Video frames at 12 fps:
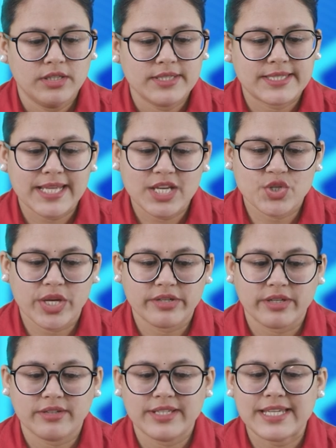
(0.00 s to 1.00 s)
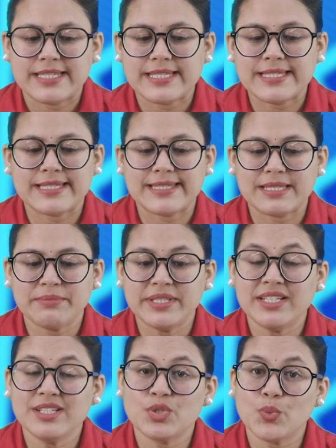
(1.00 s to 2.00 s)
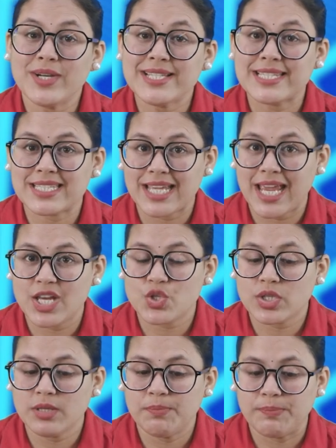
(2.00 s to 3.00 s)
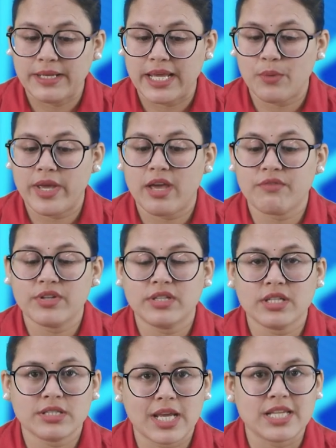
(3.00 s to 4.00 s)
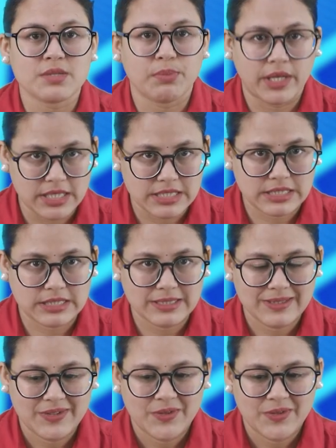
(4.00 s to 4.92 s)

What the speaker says: Stage area. It is similar to a stage in a play where everything takes place.